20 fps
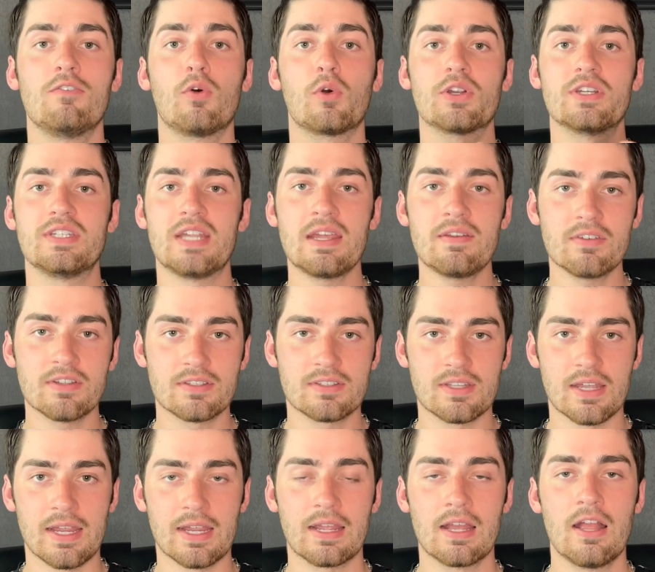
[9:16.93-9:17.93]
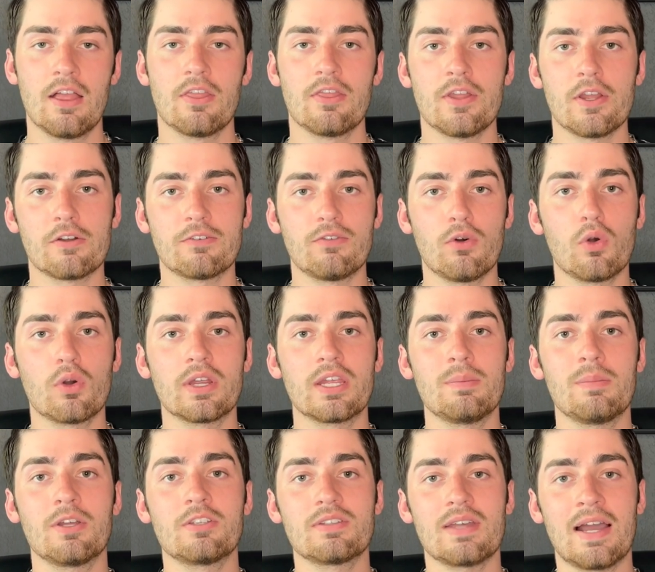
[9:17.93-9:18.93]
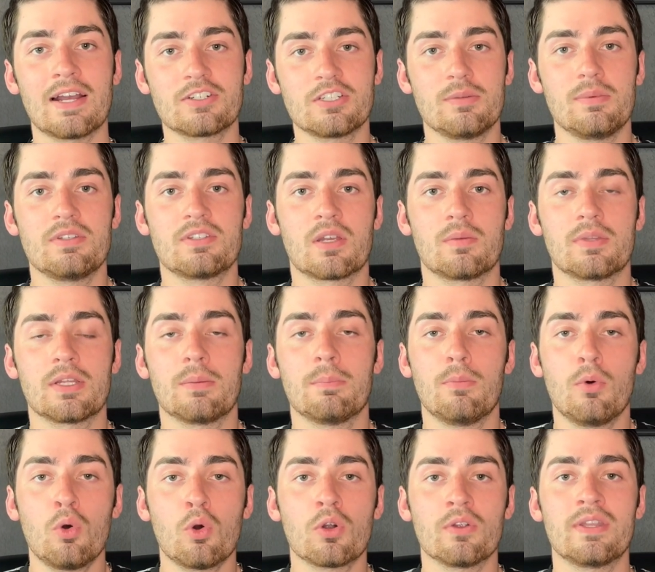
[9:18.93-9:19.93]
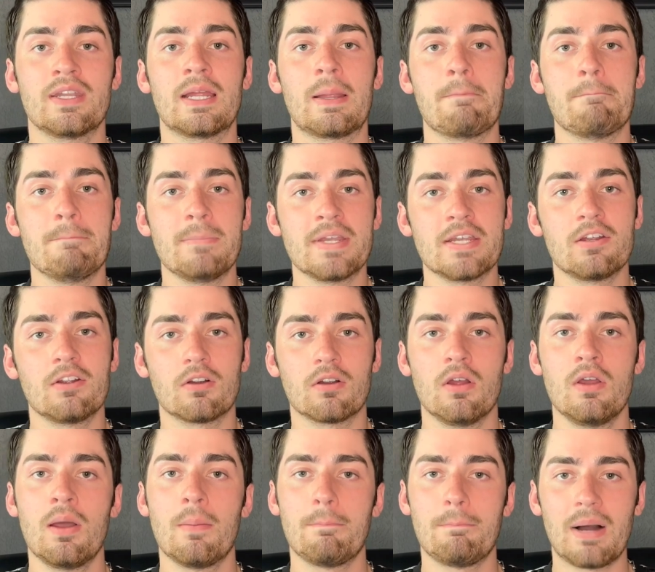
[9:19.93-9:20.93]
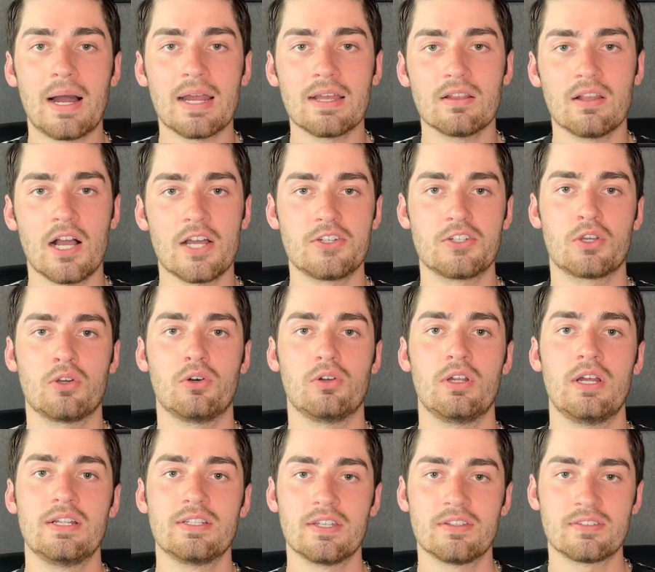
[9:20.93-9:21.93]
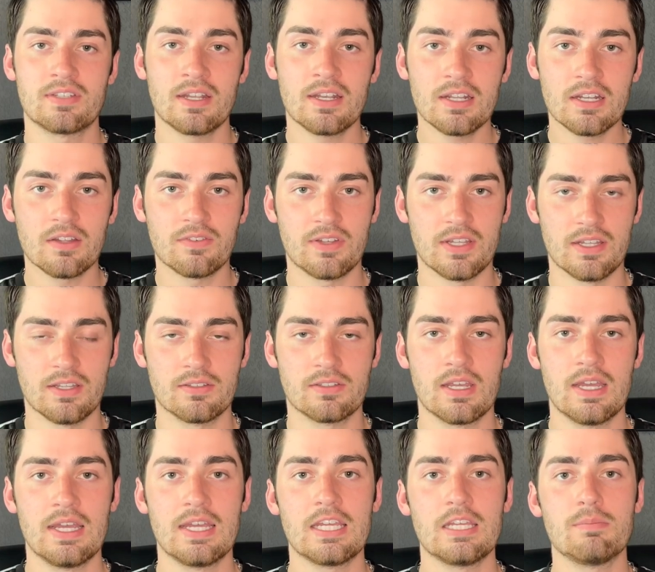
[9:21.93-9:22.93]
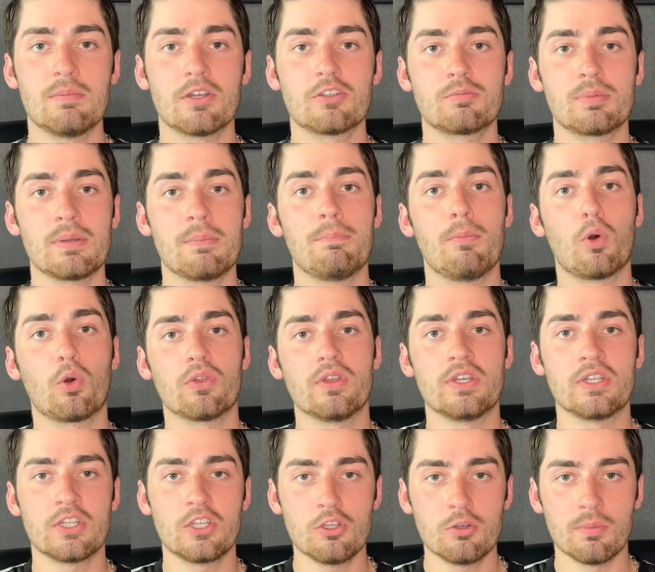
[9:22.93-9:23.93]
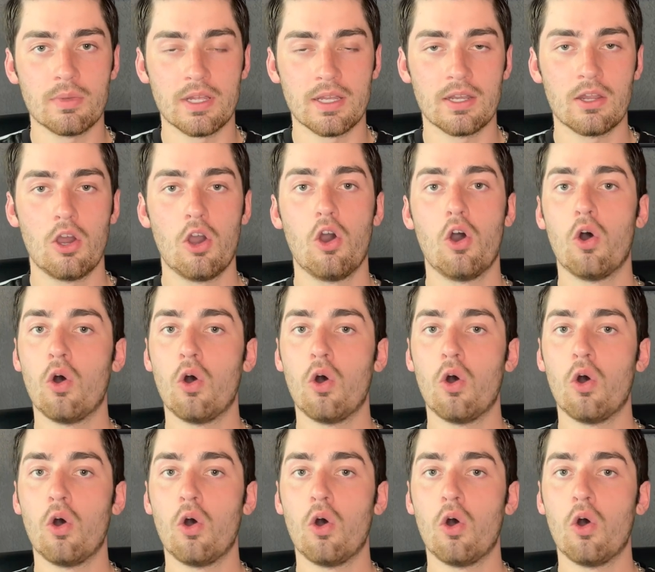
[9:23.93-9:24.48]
for David's sake. Therefore, he must actually be something more than a mere biological descendant of his. He must be more than human.